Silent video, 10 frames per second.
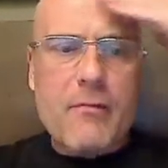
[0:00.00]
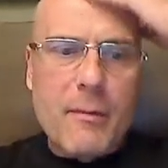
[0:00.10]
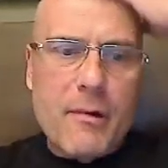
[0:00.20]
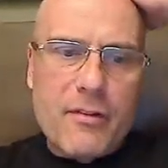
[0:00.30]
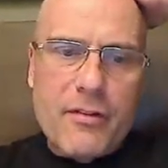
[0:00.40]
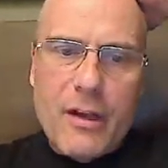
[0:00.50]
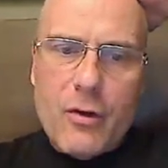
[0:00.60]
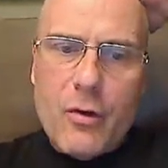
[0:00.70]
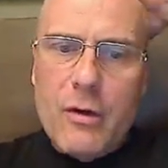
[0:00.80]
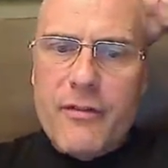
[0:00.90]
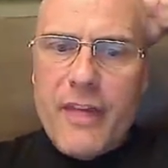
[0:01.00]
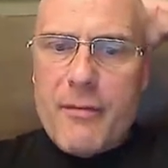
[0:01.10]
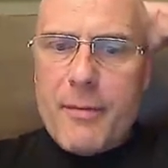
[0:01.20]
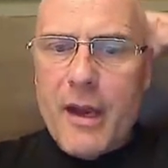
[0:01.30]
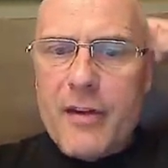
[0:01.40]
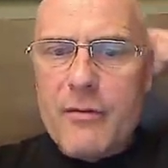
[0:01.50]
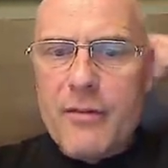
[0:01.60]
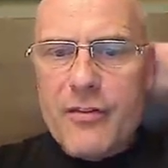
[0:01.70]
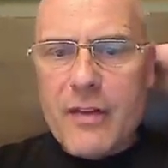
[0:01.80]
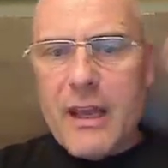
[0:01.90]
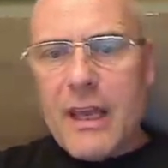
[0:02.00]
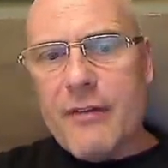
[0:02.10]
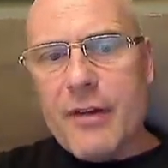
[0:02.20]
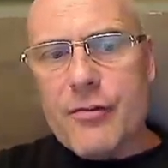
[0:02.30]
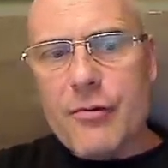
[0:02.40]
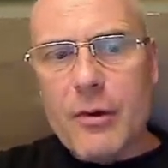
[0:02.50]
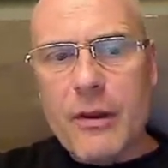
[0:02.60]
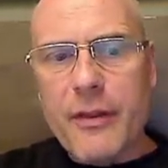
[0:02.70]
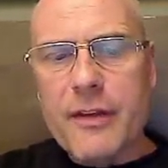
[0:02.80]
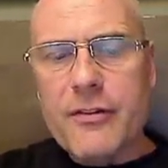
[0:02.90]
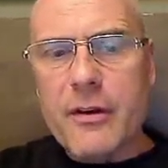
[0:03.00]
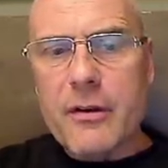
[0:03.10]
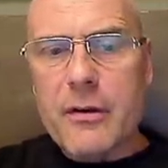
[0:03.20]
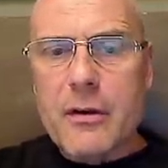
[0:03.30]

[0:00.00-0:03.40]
Ramirez is now calling for the FBI to investigate Kavanaugh's role in the incident.